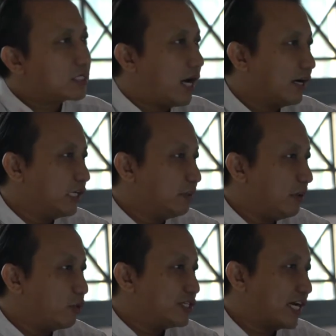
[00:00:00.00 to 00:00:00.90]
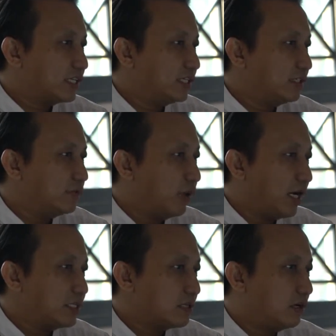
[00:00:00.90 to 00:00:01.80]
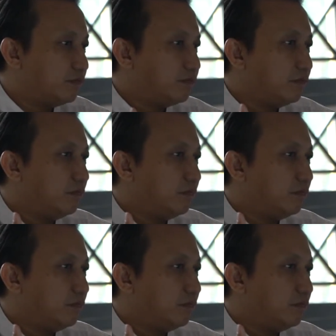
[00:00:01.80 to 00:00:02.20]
talking about protecting the rights of